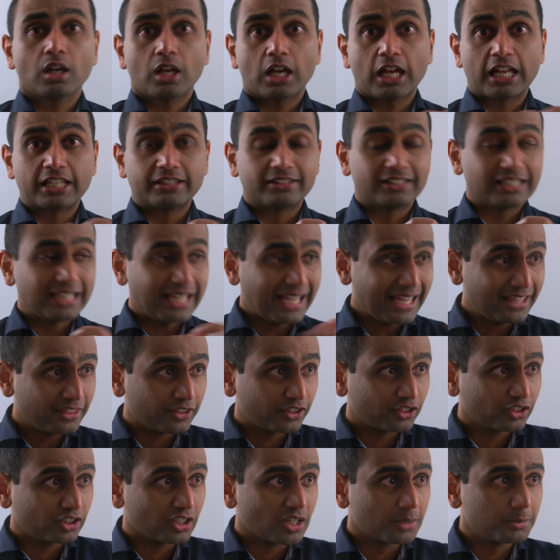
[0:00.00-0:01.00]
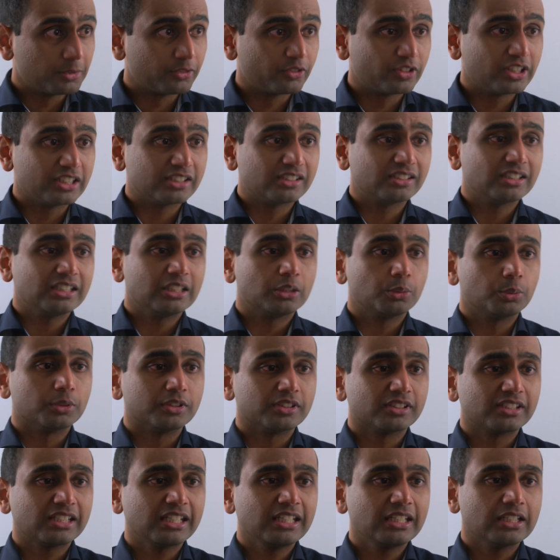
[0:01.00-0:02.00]
And the nth term of this
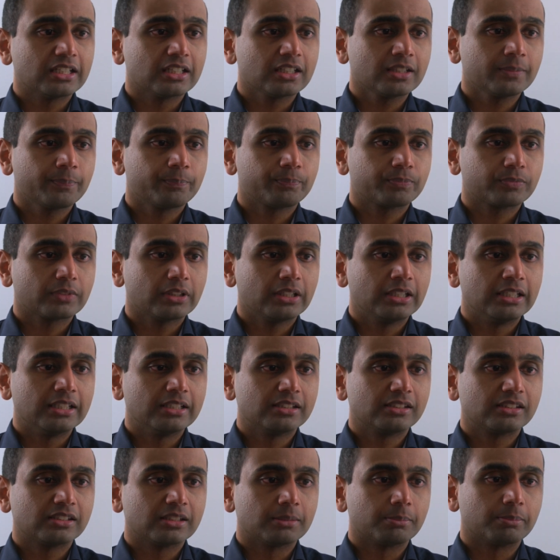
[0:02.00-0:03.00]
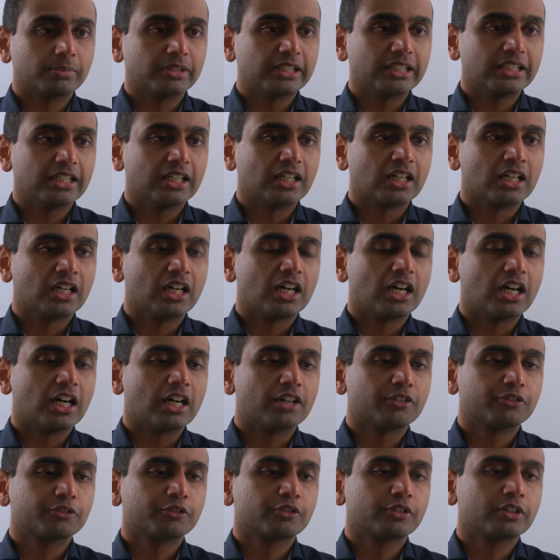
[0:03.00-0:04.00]
sequence here is simply a
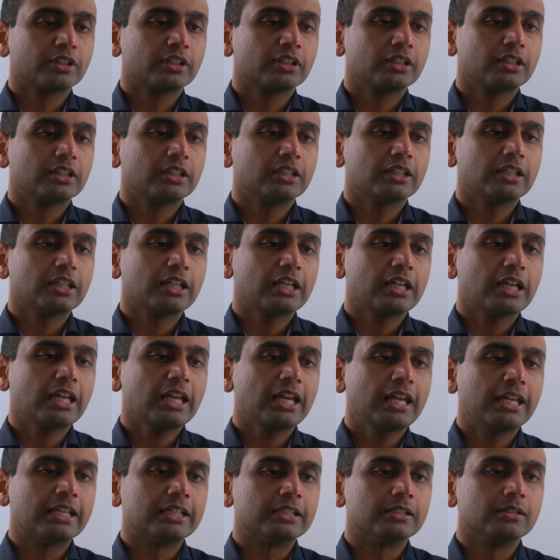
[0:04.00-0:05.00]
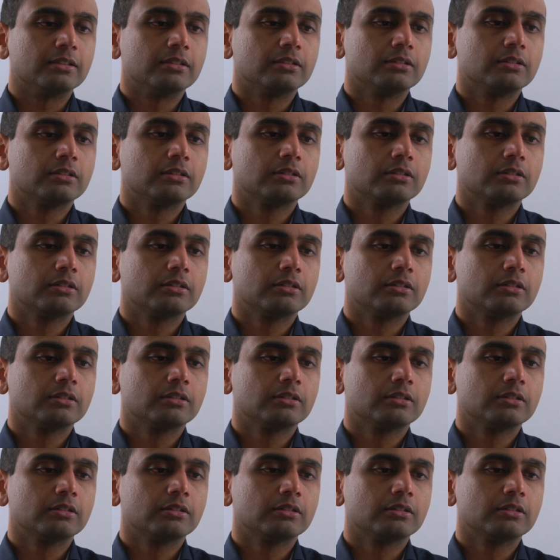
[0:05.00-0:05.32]
half n.